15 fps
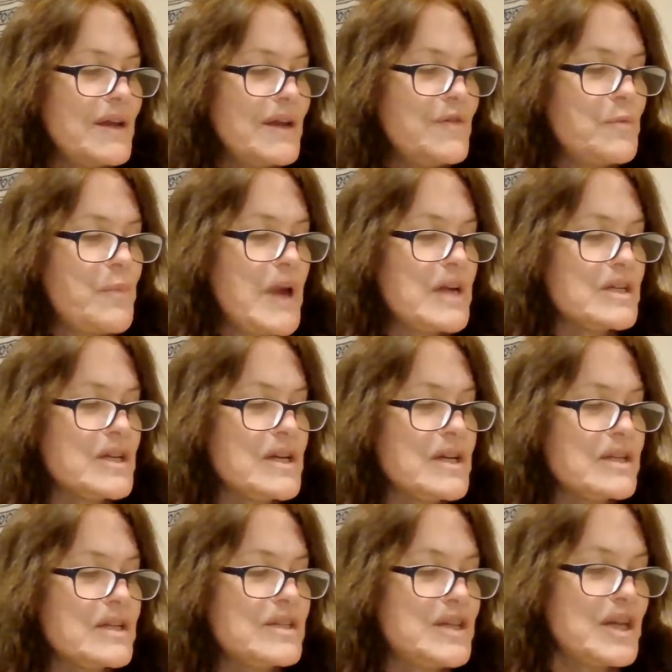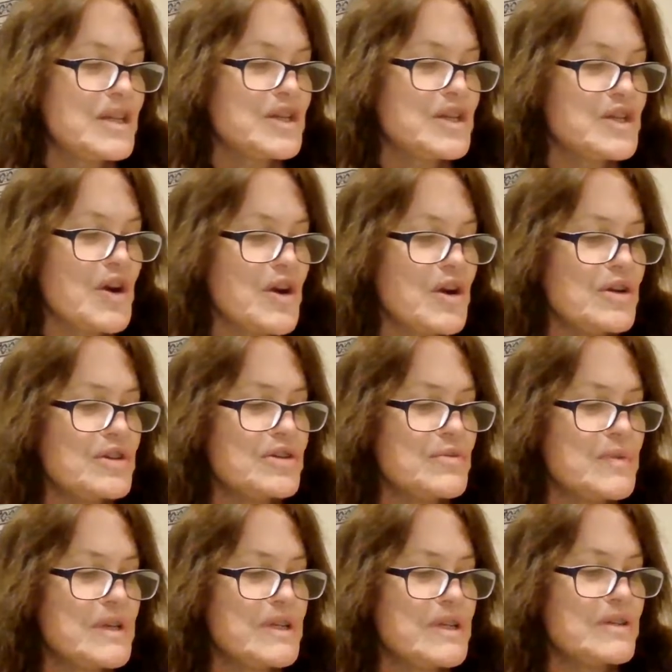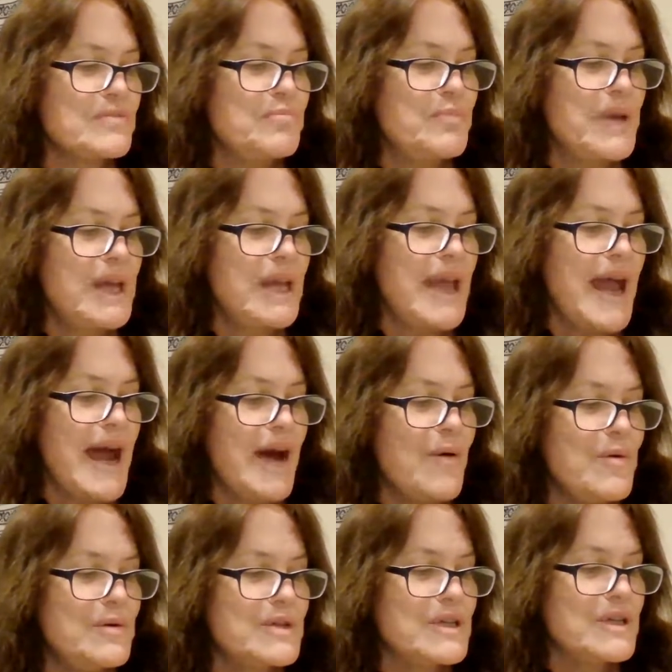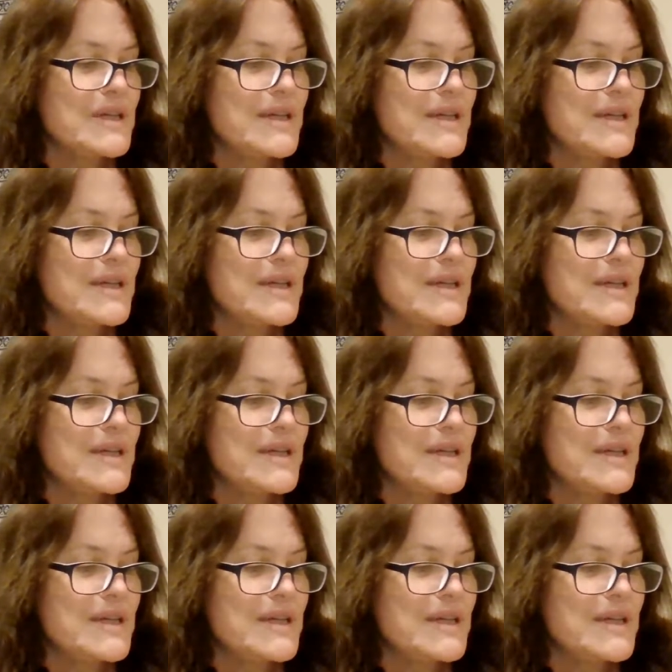The patient is discharged, which is B, out,